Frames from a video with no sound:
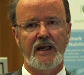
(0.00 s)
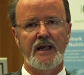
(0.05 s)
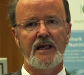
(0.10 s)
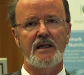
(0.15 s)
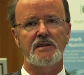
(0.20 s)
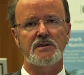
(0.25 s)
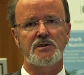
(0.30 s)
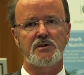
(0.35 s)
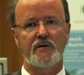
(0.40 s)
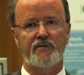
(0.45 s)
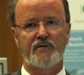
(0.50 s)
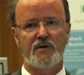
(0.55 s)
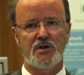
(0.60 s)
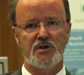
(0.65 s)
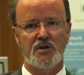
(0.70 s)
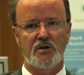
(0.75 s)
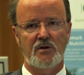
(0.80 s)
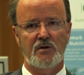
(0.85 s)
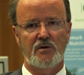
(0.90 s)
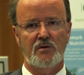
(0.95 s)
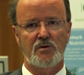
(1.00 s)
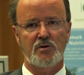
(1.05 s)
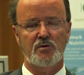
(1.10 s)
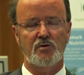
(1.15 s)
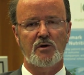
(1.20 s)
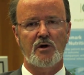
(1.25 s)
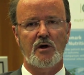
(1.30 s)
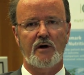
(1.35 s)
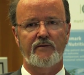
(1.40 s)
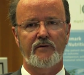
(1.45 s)
insufficient to
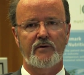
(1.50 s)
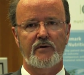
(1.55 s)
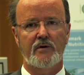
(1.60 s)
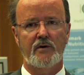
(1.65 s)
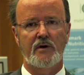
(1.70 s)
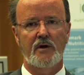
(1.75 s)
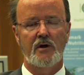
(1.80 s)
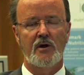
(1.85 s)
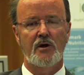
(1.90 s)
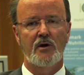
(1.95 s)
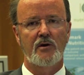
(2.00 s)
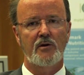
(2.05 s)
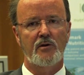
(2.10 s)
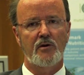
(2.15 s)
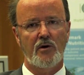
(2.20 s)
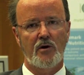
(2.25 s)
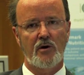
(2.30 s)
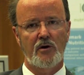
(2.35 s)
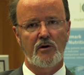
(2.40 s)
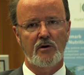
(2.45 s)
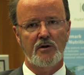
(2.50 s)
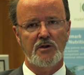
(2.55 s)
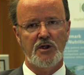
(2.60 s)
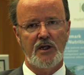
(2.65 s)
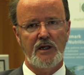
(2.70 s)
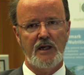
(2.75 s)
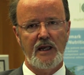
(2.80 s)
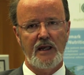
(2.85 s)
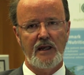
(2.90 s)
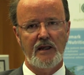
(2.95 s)
cover the energy
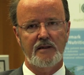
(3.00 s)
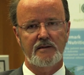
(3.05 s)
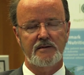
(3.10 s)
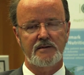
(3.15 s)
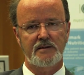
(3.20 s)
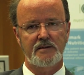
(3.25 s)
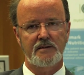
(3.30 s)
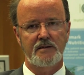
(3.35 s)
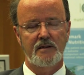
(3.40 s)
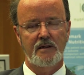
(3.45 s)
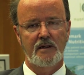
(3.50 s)
needs.